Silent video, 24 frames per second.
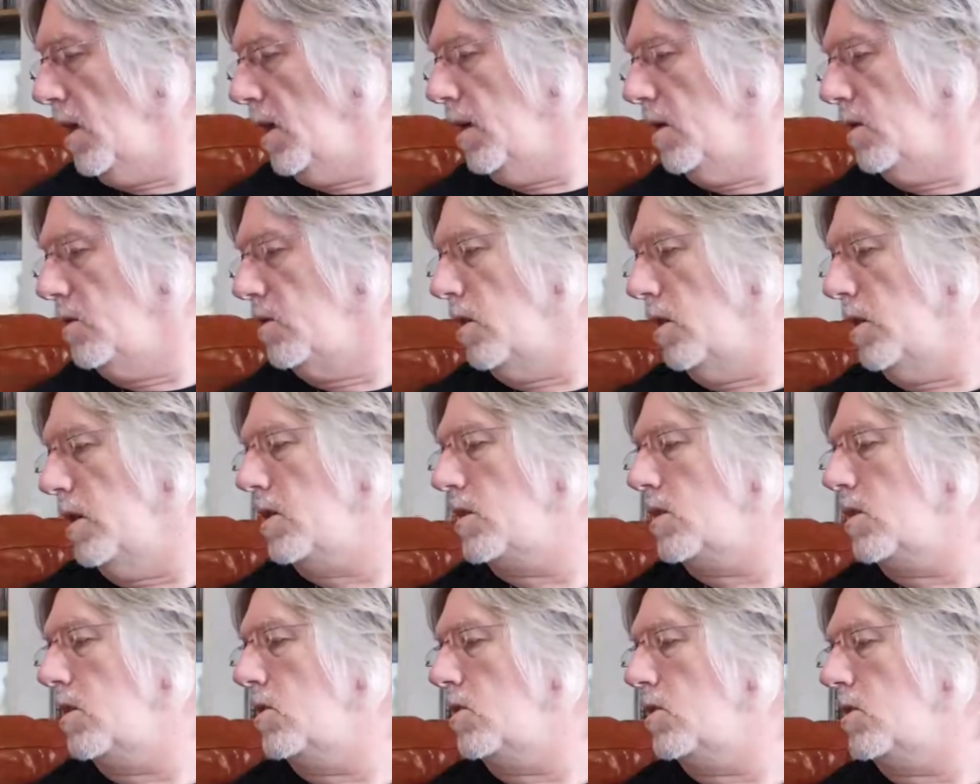So
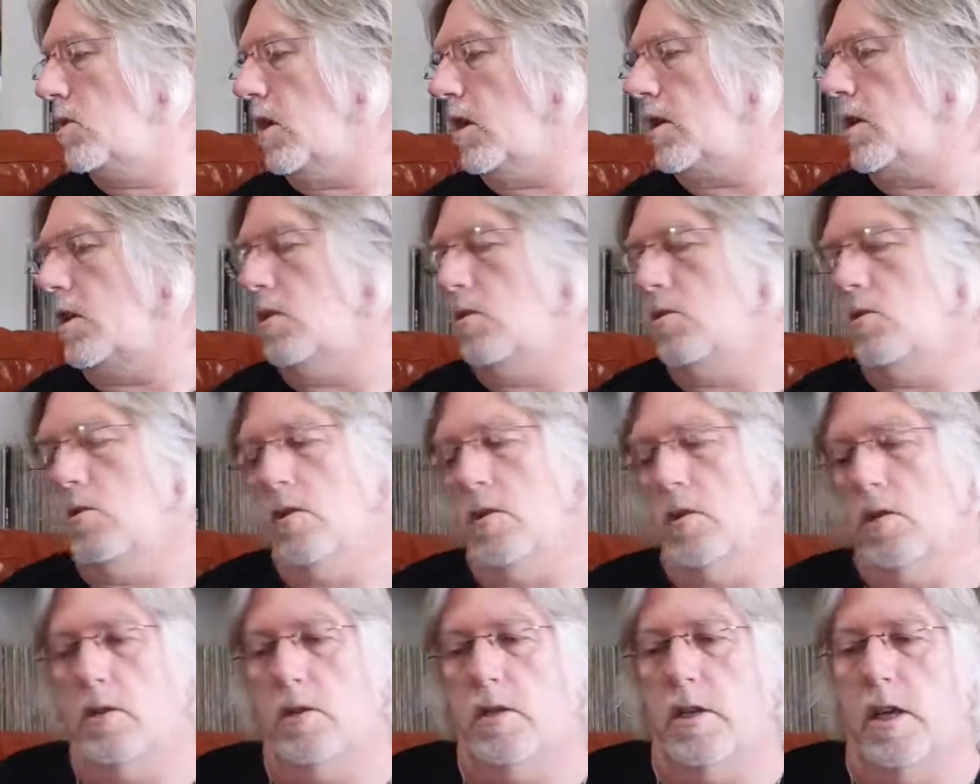let's get stuck into
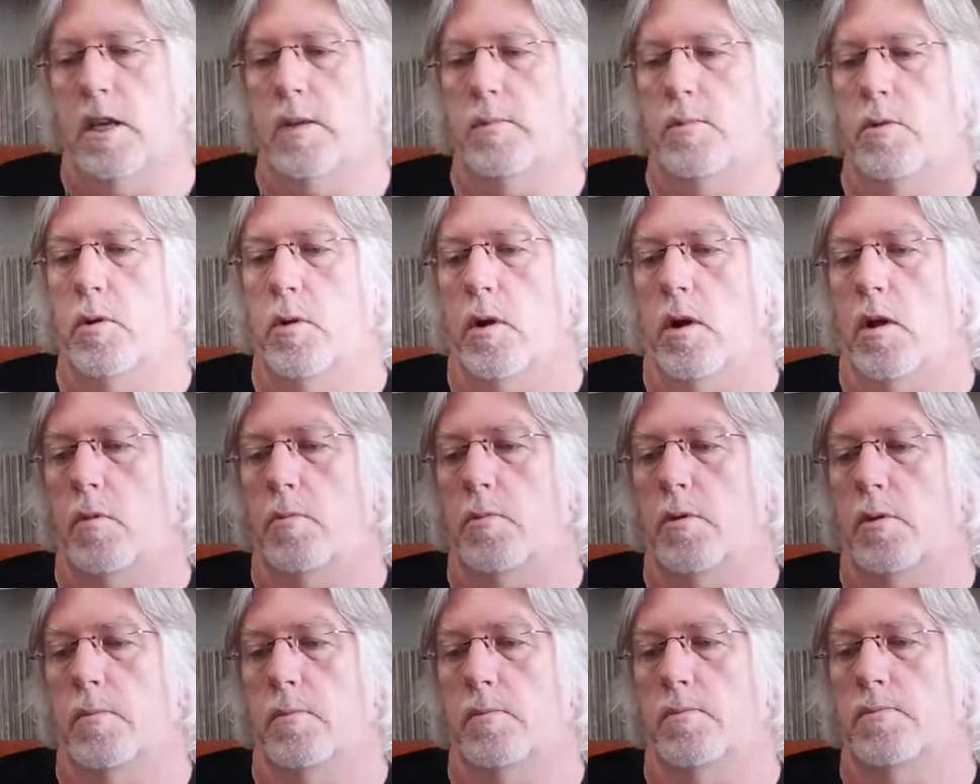this debut
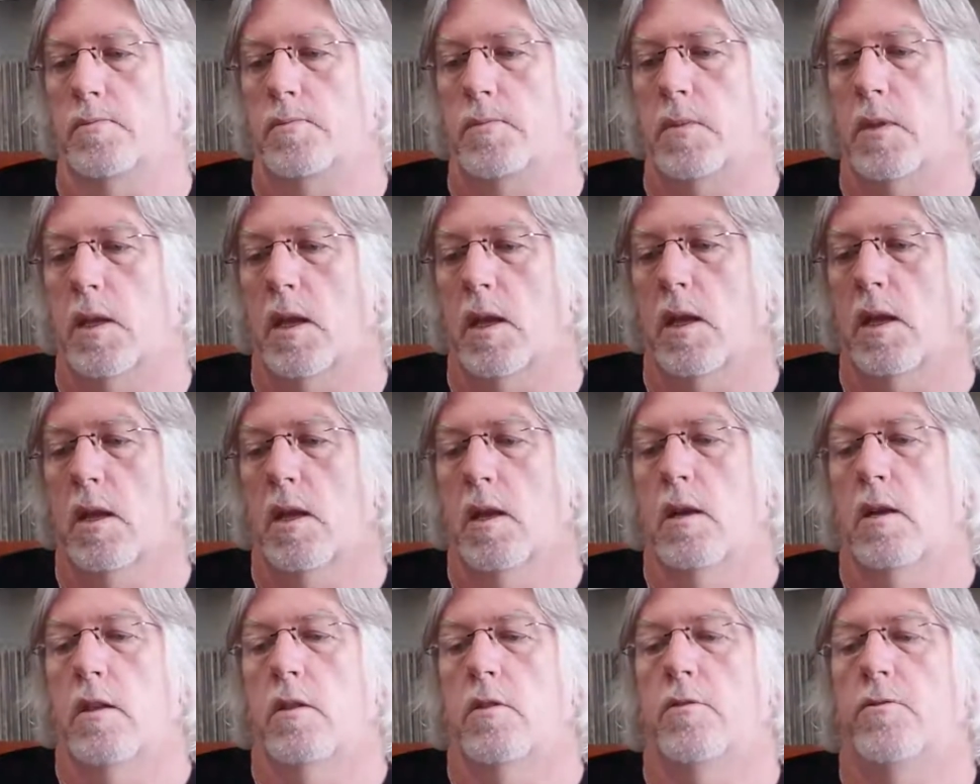album.
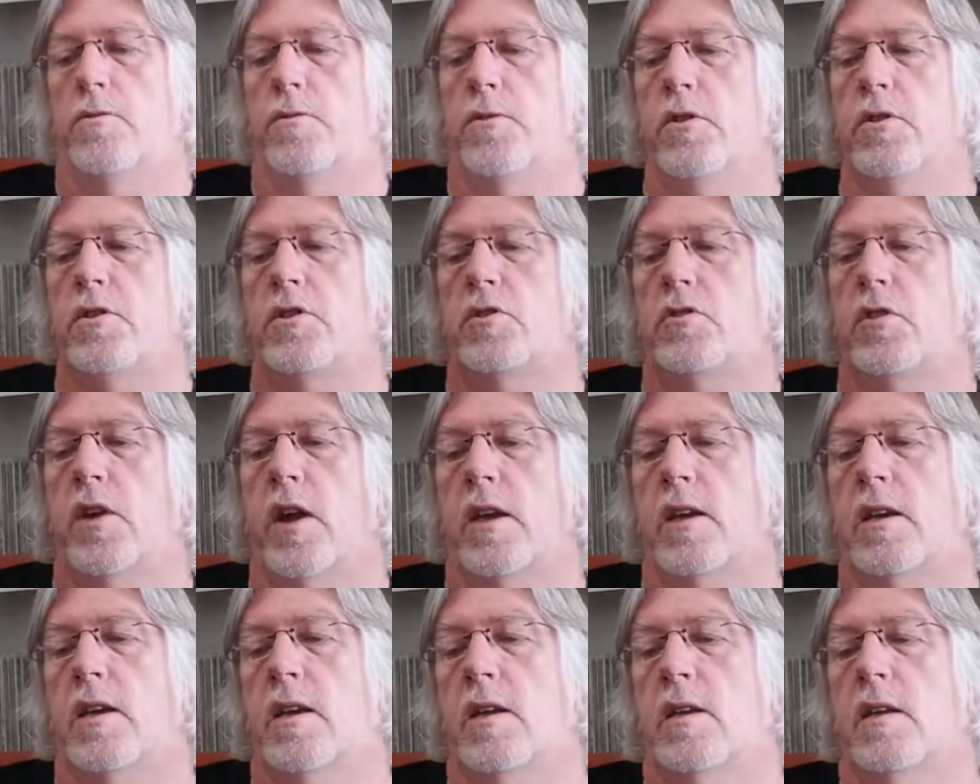The first
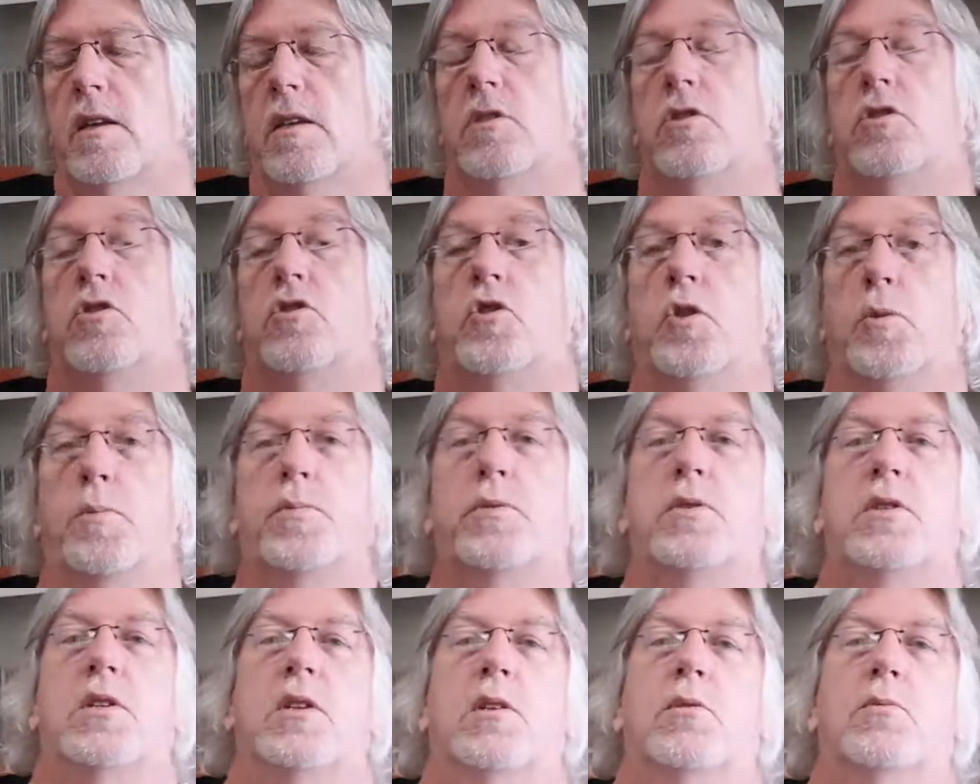track is
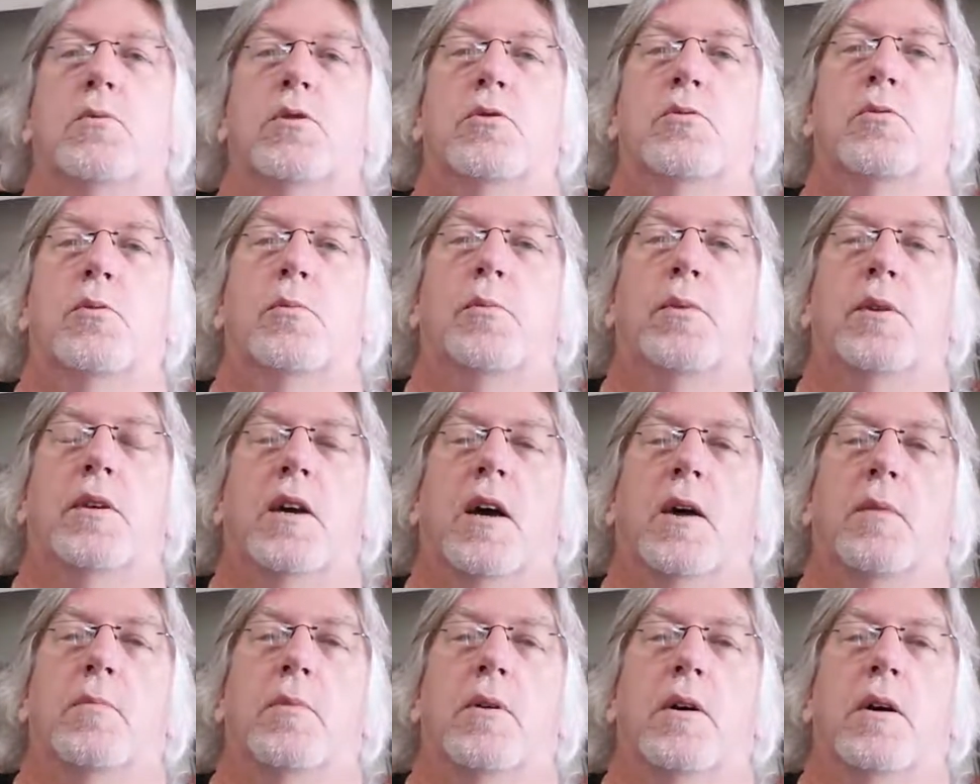Gypsy, which would
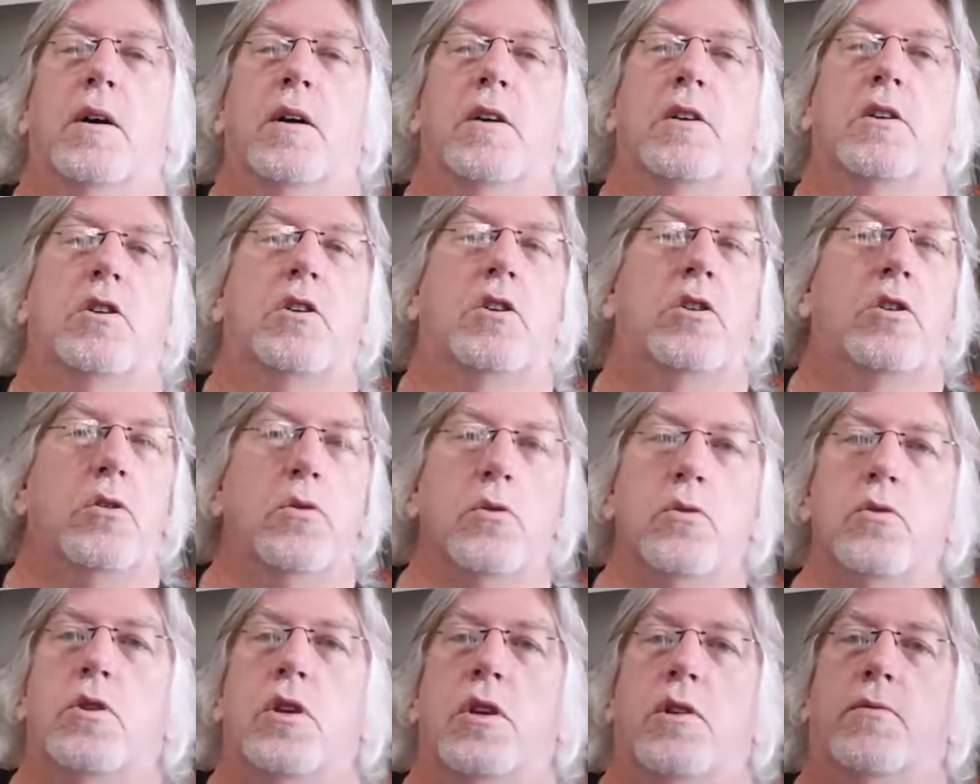become a
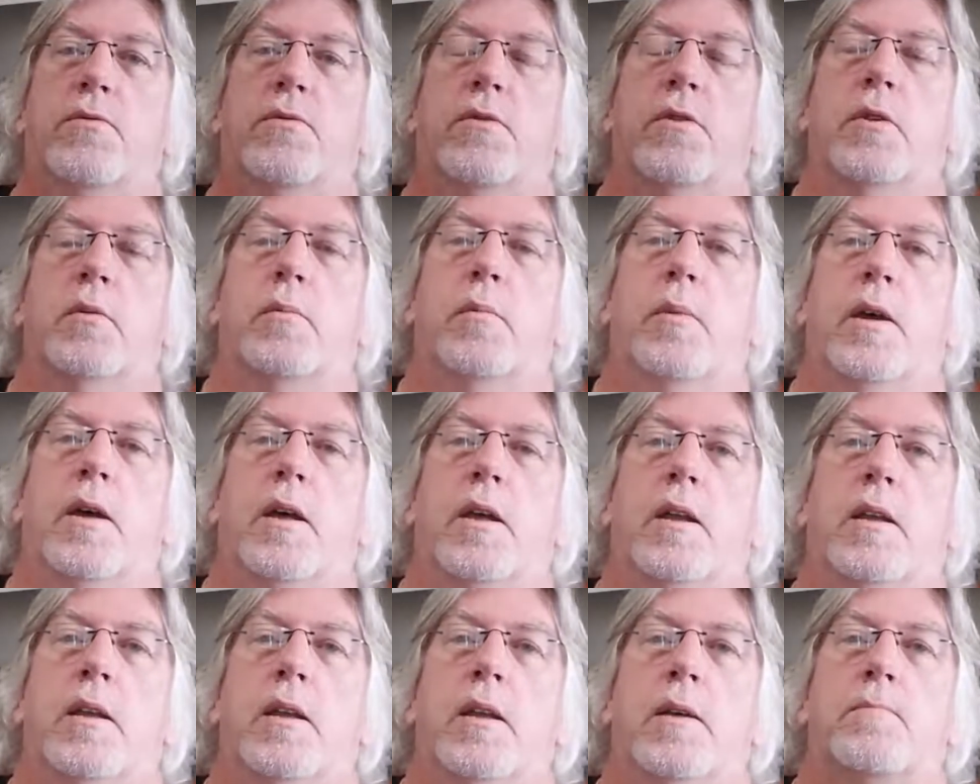huge hit for the
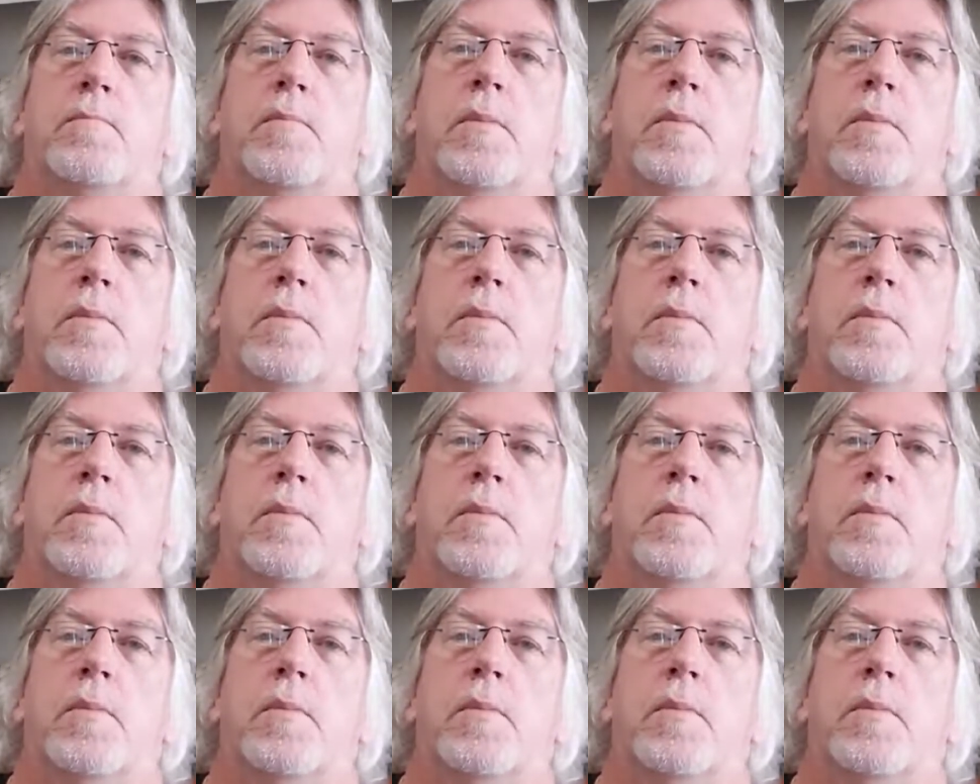band.